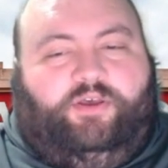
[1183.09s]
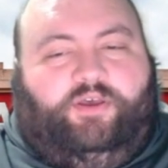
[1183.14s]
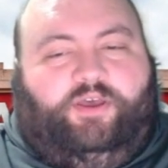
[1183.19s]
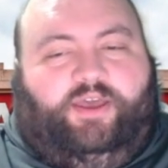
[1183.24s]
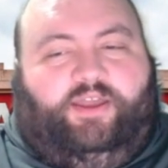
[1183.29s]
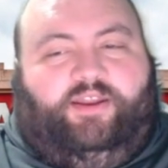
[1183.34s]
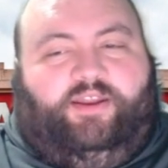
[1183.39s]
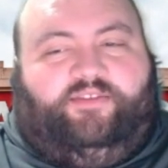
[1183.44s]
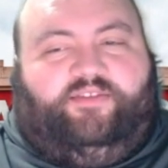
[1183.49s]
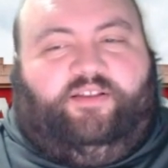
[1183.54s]

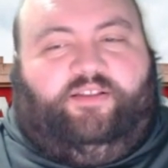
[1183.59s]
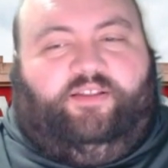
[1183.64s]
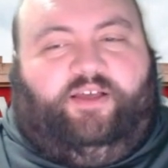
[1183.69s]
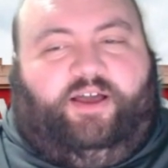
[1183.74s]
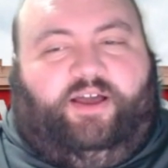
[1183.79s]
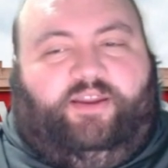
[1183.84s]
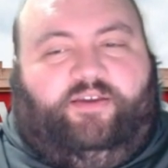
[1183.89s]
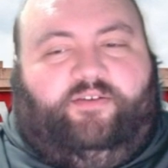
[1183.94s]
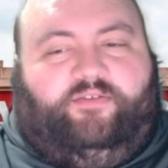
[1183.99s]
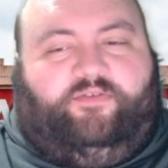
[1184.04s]
and it's a
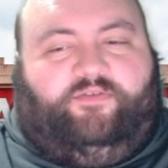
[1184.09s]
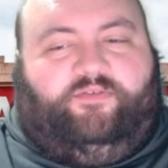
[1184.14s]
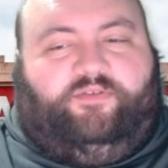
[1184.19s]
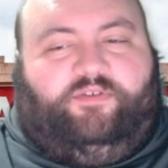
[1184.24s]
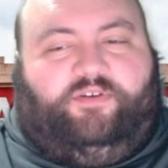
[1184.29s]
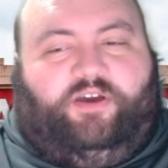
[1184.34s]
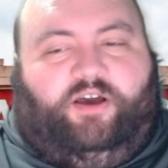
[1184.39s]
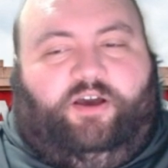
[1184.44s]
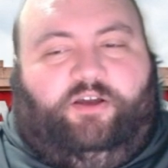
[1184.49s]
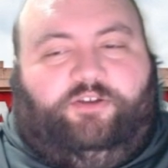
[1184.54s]
lot of
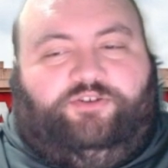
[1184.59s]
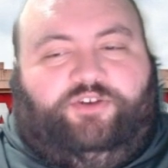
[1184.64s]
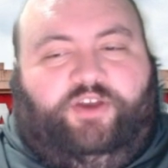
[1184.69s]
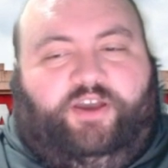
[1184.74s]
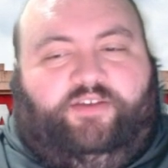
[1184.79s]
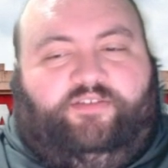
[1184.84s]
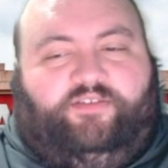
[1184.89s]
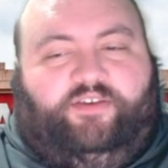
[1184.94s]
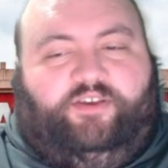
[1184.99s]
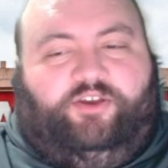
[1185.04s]

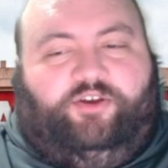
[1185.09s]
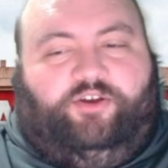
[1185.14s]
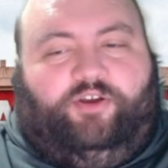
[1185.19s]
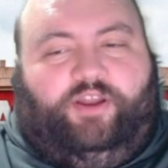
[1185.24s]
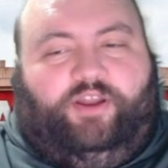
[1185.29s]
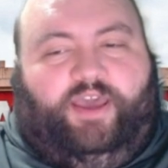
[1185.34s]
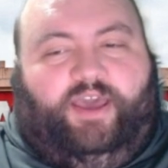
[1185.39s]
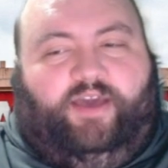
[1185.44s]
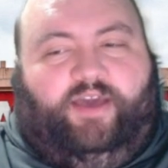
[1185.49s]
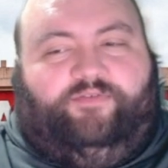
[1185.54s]
contracts that you're going
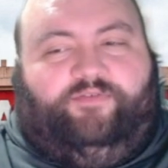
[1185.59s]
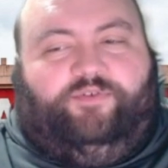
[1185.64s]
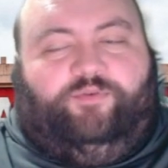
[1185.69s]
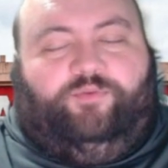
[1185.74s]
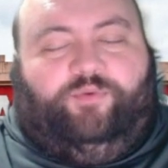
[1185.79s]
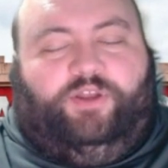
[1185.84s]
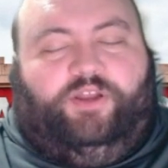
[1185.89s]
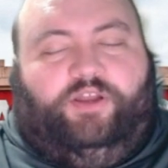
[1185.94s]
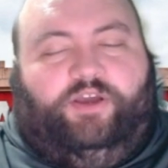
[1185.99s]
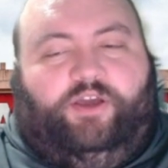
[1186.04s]
to have to
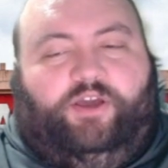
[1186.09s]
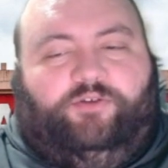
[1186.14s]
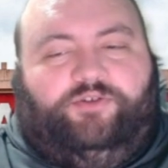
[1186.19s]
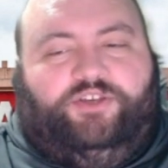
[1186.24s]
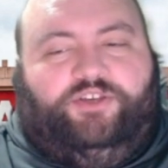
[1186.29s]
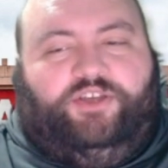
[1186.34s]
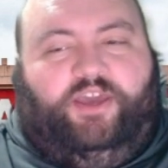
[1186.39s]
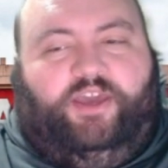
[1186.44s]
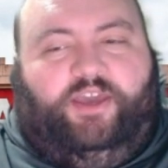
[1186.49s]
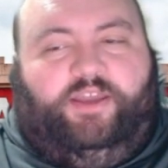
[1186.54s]

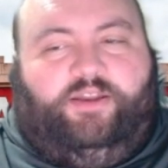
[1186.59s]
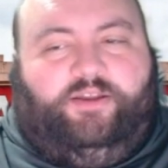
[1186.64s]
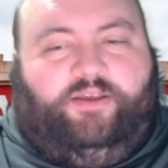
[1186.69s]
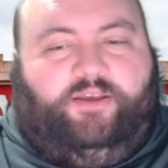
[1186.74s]
renegotiate.